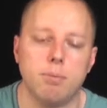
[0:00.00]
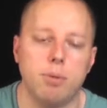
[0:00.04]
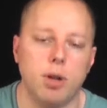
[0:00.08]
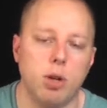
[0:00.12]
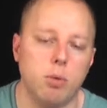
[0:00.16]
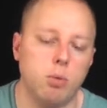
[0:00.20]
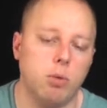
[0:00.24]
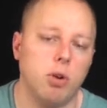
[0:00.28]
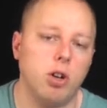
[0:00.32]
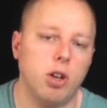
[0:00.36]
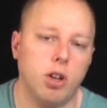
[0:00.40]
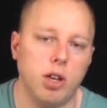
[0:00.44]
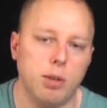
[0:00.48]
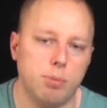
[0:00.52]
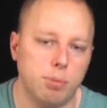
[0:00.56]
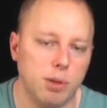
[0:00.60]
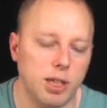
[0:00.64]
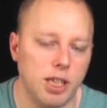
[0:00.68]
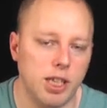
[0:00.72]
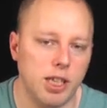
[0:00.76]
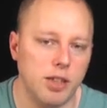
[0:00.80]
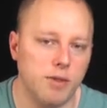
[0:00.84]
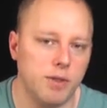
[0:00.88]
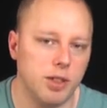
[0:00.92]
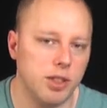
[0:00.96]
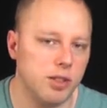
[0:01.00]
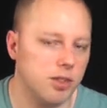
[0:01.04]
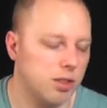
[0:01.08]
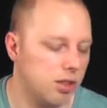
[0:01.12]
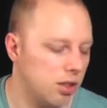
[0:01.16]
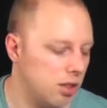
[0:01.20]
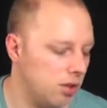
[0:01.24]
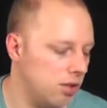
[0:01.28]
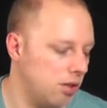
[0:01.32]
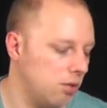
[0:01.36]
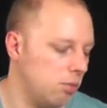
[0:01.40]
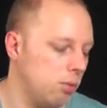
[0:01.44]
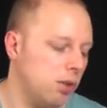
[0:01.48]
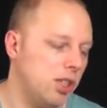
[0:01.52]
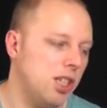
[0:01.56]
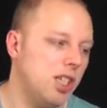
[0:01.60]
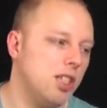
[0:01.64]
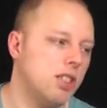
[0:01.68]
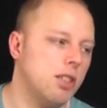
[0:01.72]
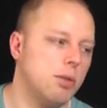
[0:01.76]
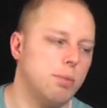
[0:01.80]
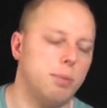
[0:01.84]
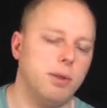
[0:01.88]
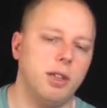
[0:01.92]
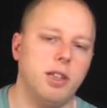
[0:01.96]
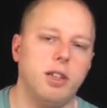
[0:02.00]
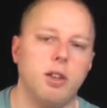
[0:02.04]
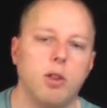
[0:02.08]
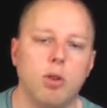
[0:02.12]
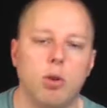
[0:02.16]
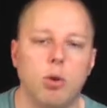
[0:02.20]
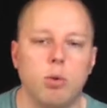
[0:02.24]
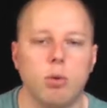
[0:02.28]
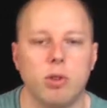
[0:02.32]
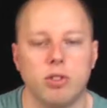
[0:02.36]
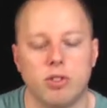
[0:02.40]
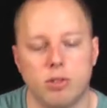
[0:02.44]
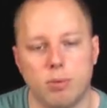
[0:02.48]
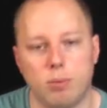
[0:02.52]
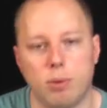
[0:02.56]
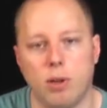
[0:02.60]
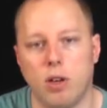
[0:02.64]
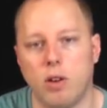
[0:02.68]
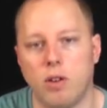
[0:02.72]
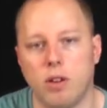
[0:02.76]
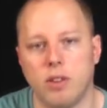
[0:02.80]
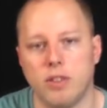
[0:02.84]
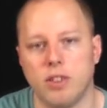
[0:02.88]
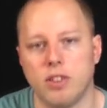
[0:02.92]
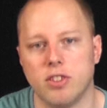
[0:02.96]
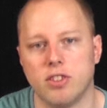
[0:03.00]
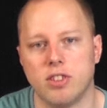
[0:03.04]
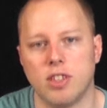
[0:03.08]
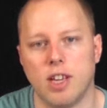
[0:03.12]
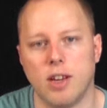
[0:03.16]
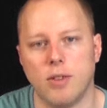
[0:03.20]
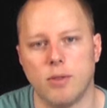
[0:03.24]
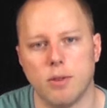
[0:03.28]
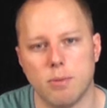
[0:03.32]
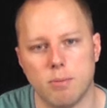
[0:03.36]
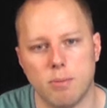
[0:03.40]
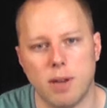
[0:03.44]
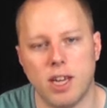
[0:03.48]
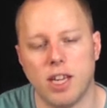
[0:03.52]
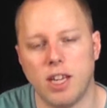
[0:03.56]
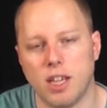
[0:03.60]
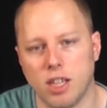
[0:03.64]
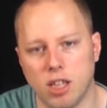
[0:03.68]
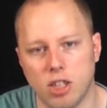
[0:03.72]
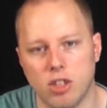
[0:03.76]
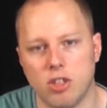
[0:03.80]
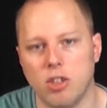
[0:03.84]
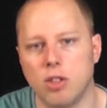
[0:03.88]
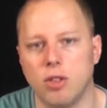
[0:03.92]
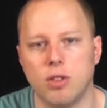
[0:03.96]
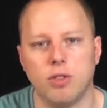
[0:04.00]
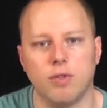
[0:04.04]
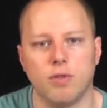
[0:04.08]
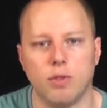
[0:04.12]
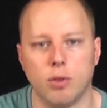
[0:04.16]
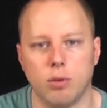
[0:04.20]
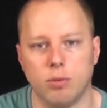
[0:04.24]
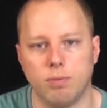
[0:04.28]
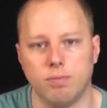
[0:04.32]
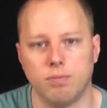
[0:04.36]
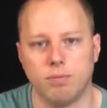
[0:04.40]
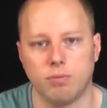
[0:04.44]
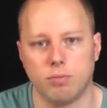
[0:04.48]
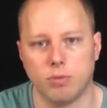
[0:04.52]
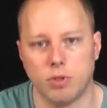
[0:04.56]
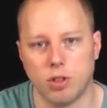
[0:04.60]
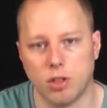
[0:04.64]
But what I believe is that we need to be always applying this stuff and making it useful.